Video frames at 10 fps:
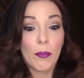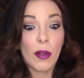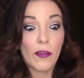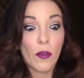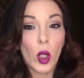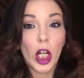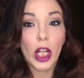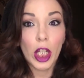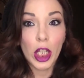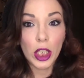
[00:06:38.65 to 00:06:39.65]

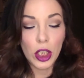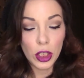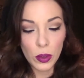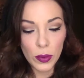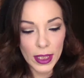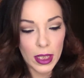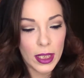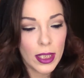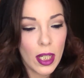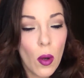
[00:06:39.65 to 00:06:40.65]
before you use this. So